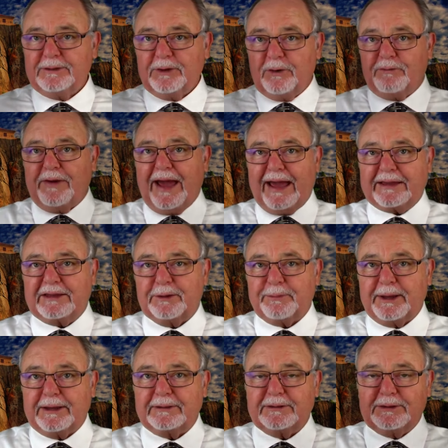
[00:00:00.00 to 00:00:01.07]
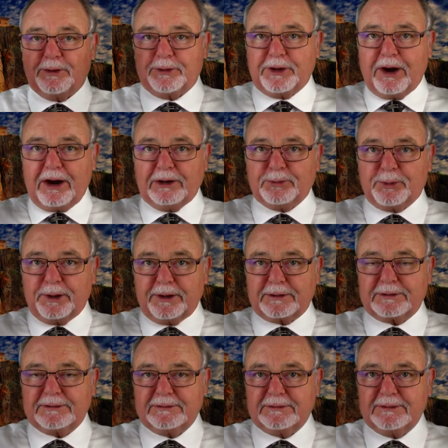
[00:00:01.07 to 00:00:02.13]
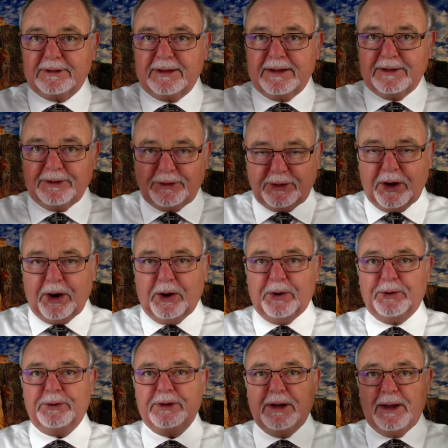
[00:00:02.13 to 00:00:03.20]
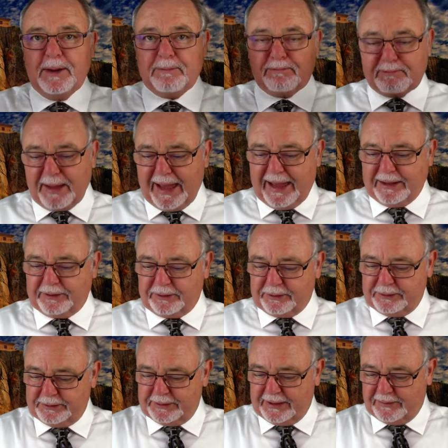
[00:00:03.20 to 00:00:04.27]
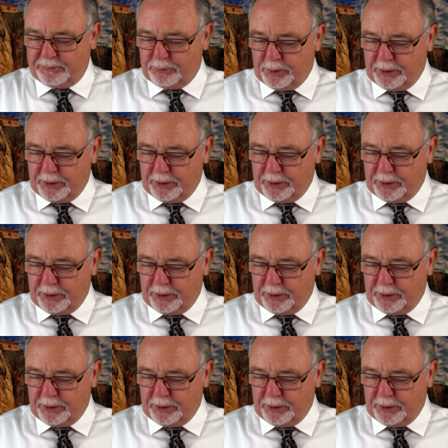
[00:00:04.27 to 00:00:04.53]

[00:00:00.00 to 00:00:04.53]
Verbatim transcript: no vacuuming, no yard work, no manner of